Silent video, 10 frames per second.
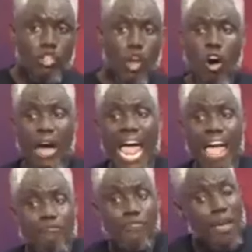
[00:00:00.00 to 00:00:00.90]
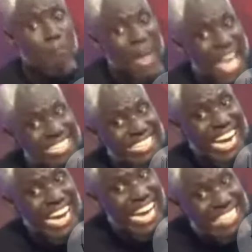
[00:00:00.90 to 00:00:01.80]
Don't envy men
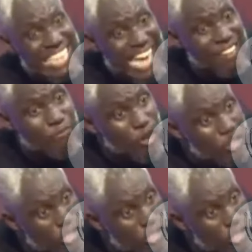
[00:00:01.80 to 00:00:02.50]
that can die for